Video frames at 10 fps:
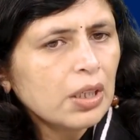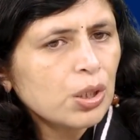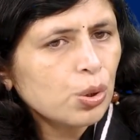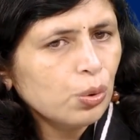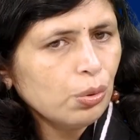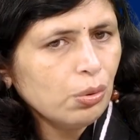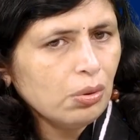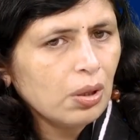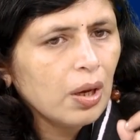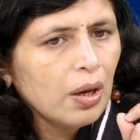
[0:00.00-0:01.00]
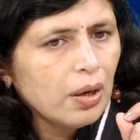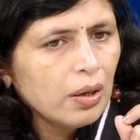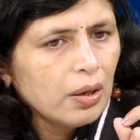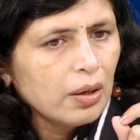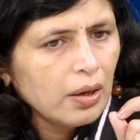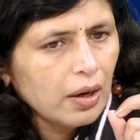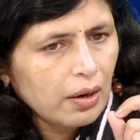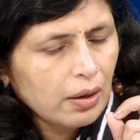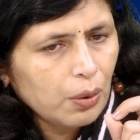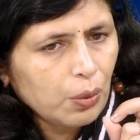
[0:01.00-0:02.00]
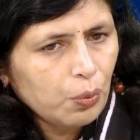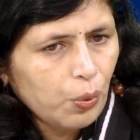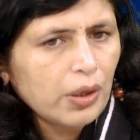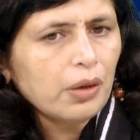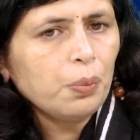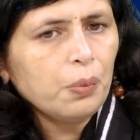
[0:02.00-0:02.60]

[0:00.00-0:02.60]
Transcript: So, what